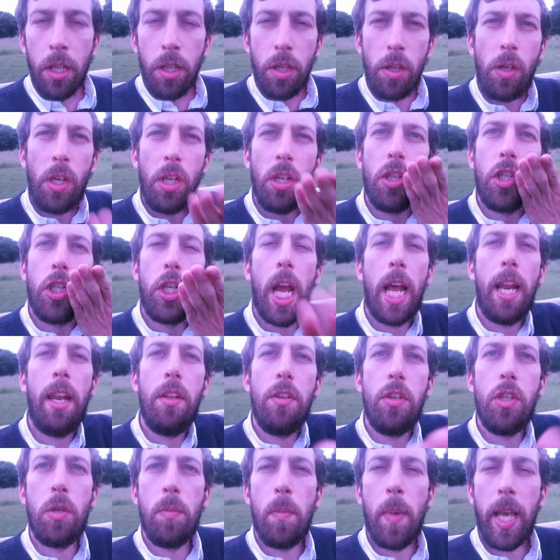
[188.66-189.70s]
You can
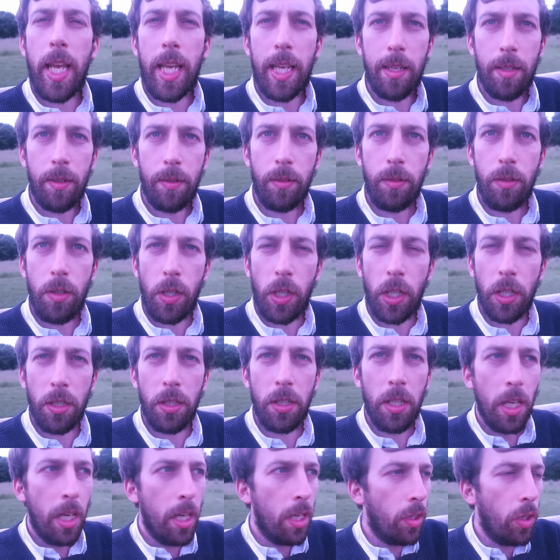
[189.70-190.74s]
challenge me. You
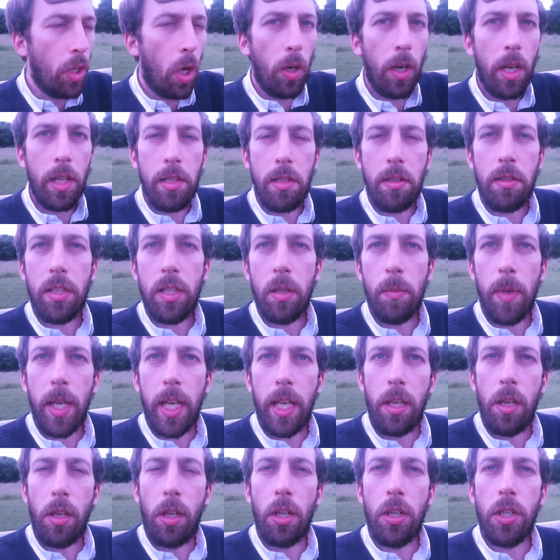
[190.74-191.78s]
can not listen to me.
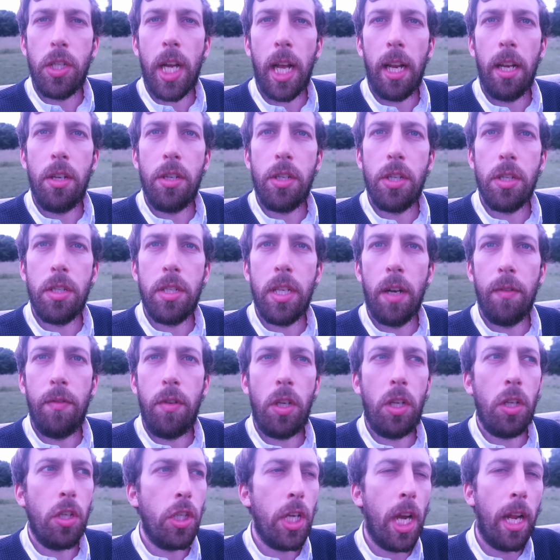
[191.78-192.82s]
You can challenge yourself.
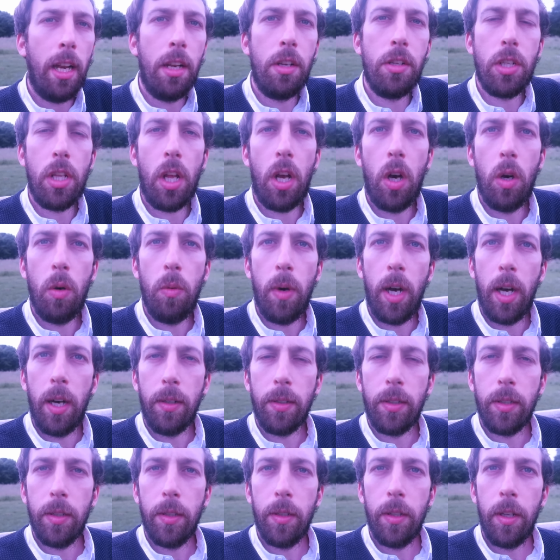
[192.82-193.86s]
You can challenge the whole
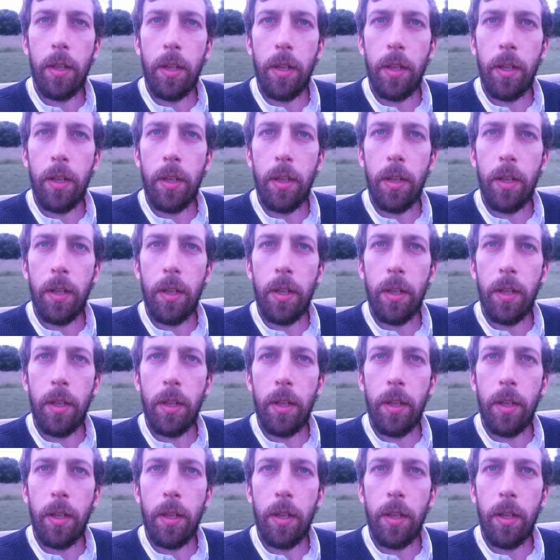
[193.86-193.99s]
world.